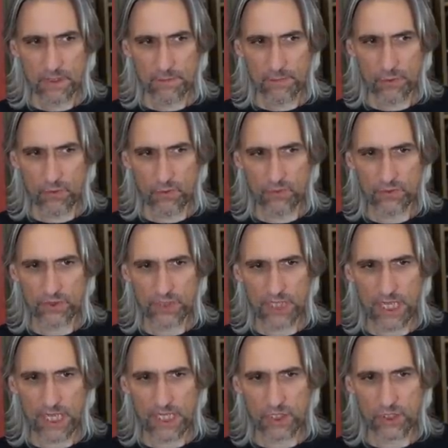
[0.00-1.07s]
pawn to
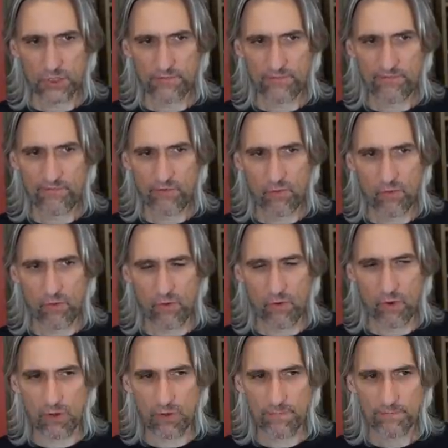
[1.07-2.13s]
h four,
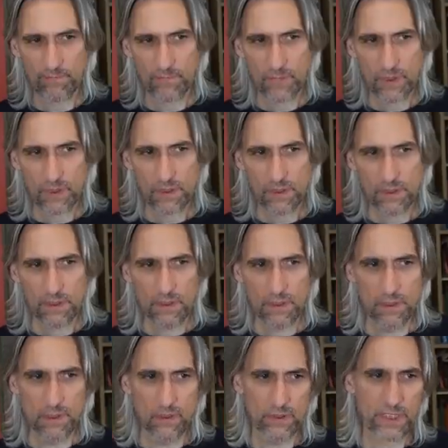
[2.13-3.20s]

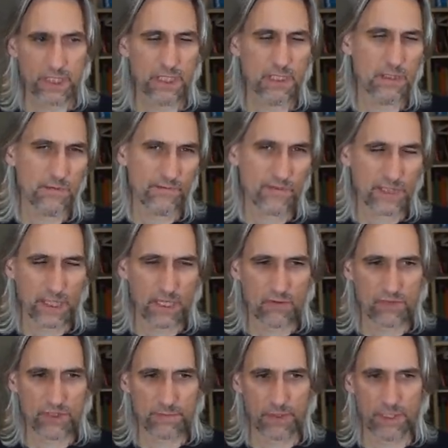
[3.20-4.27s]
looking for
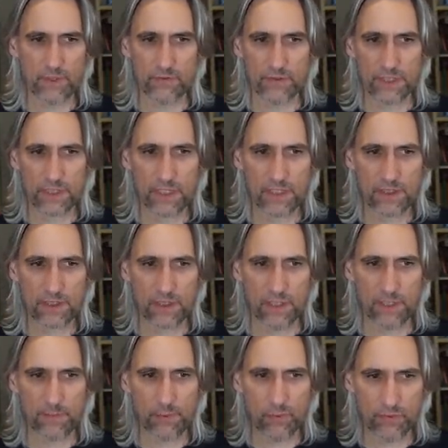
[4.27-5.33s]
counterplay on the king
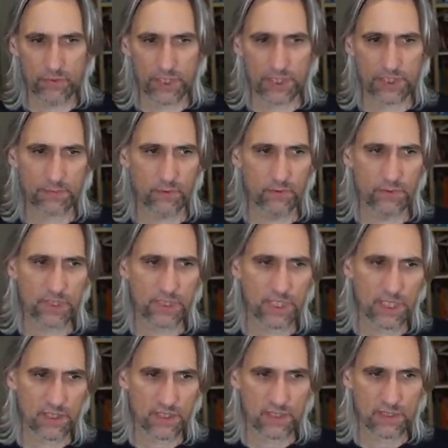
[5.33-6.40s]
side. Pawn takes pawn,
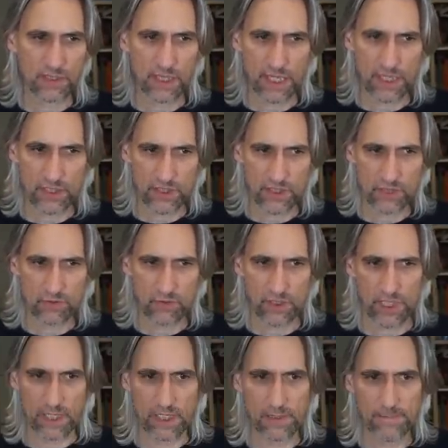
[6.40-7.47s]
king h
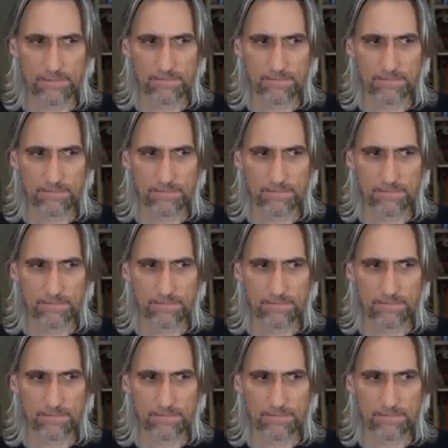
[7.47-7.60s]
three,